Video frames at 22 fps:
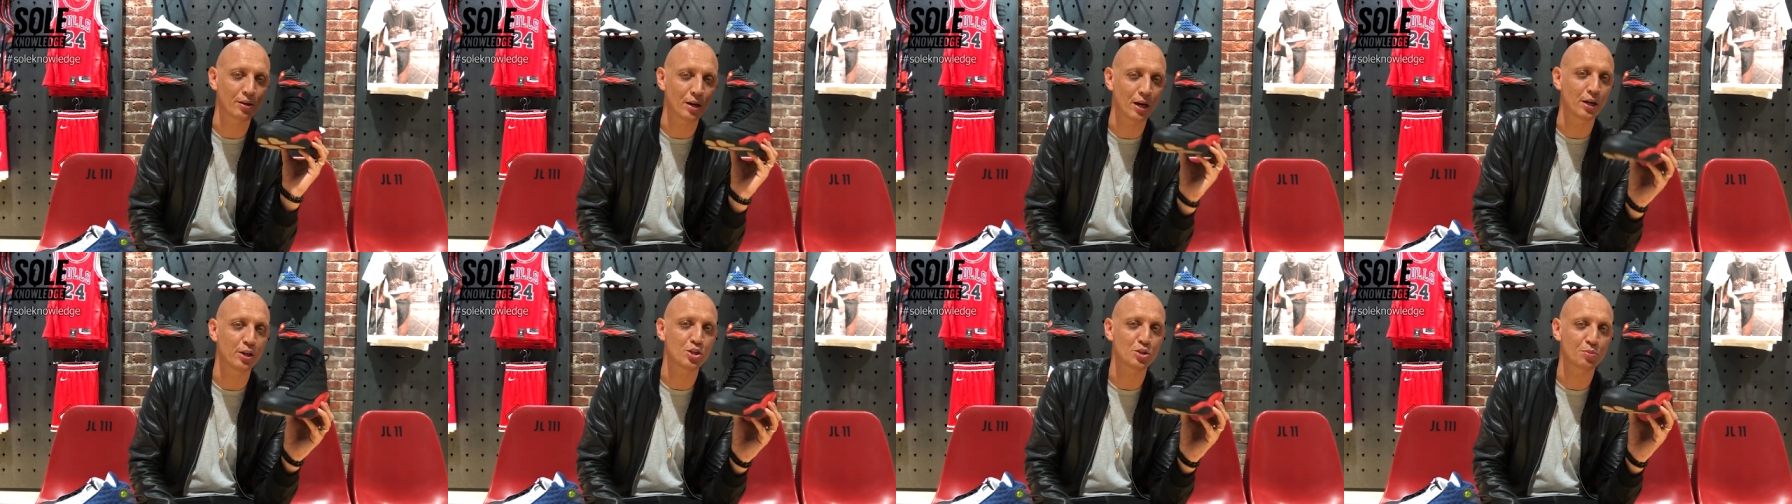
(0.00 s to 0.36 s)

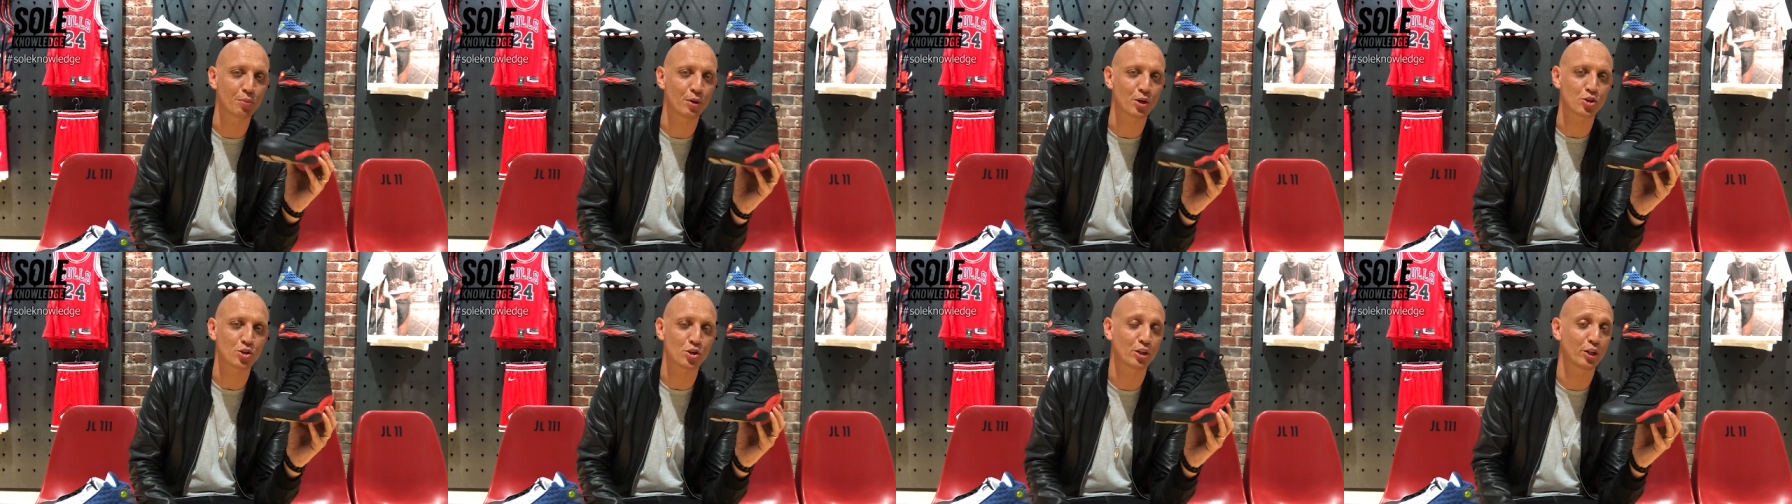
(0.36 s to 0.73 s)
really
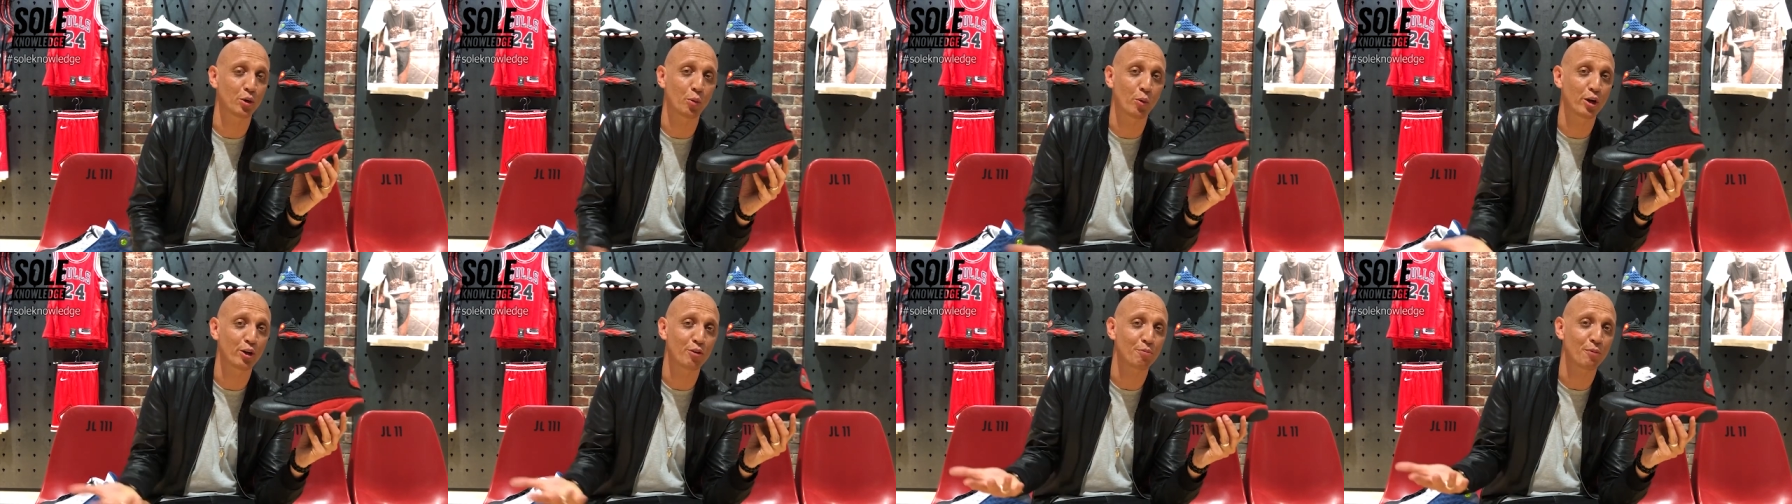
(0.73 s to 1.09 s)
special
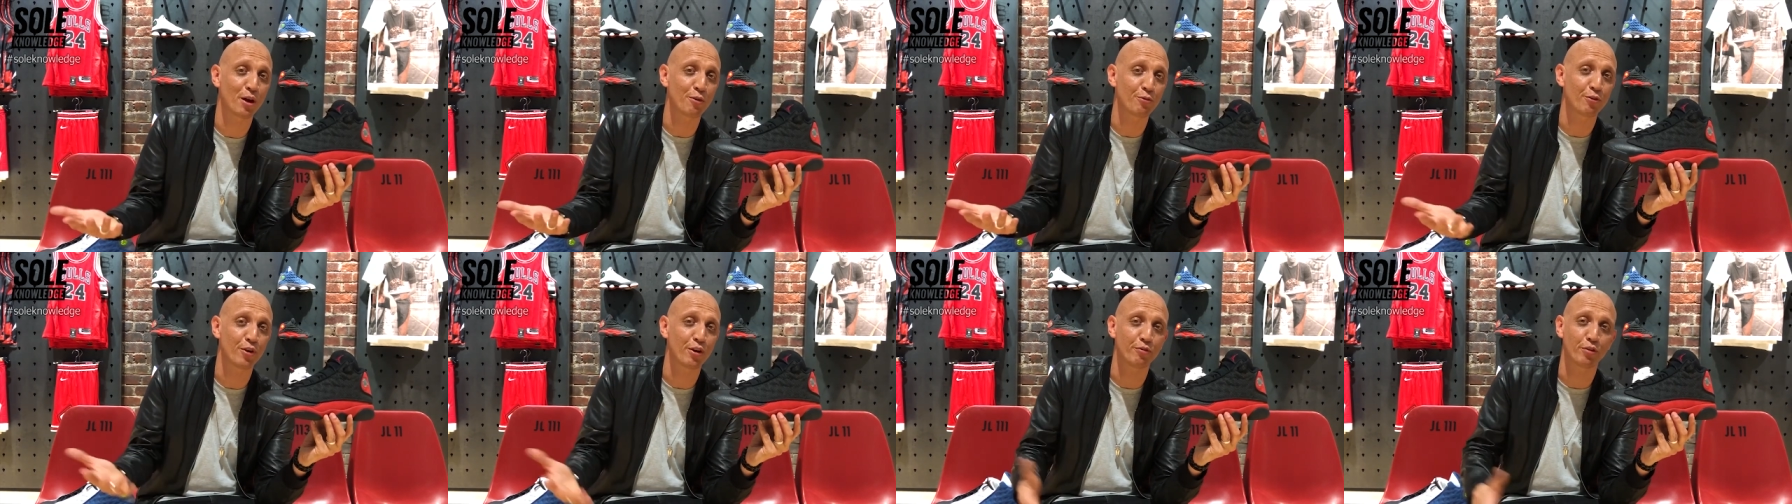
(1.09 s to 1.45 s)
and one of my
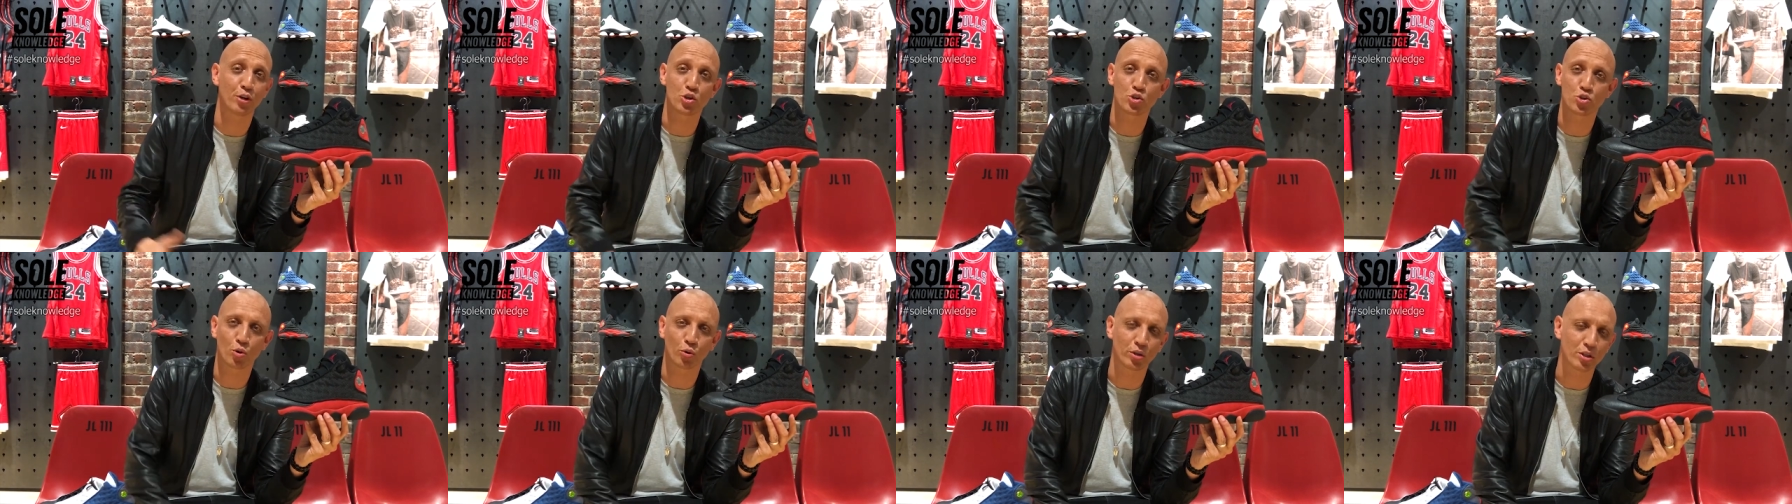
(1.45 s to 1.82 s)

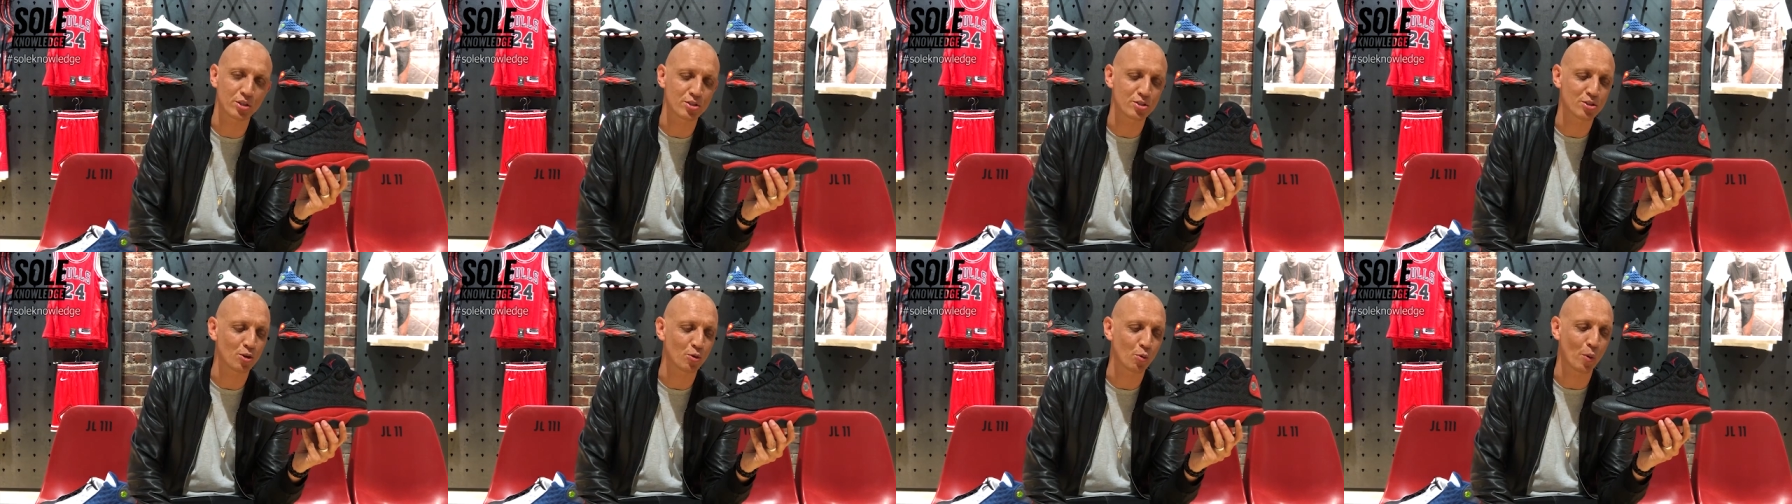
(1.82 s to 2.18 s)
favorite Jordan
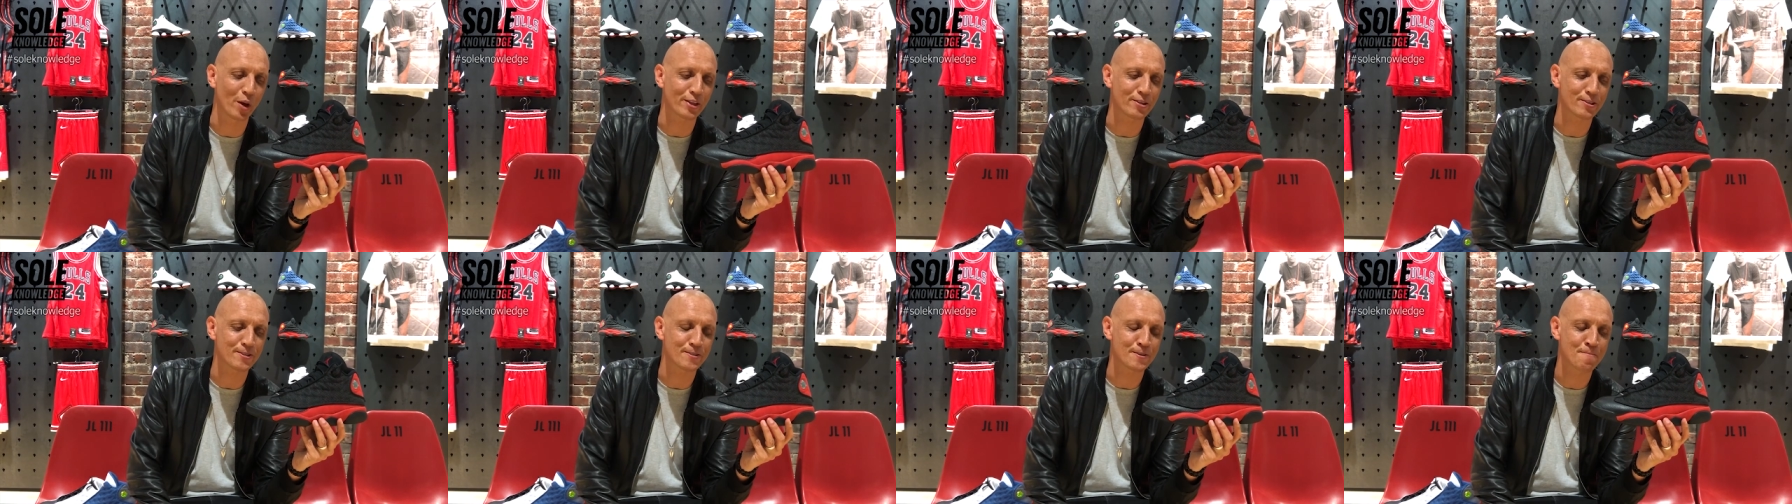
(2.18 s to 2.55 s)

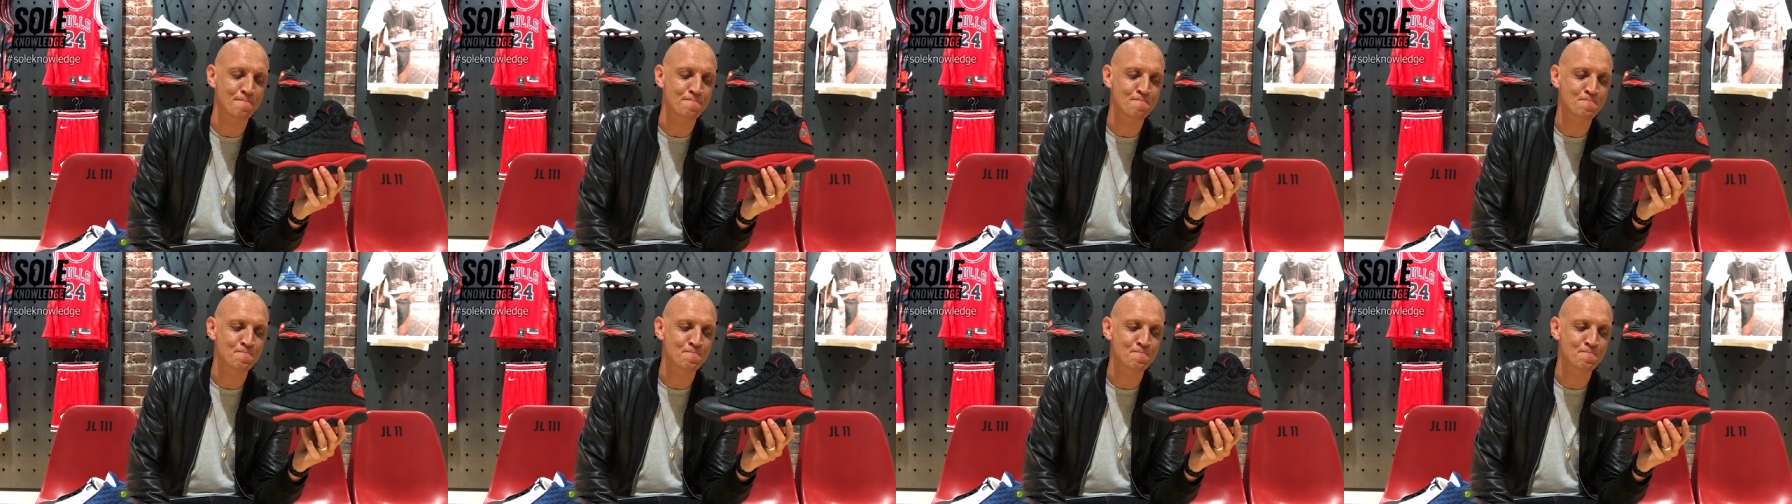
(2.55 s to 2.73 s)
silhouettes.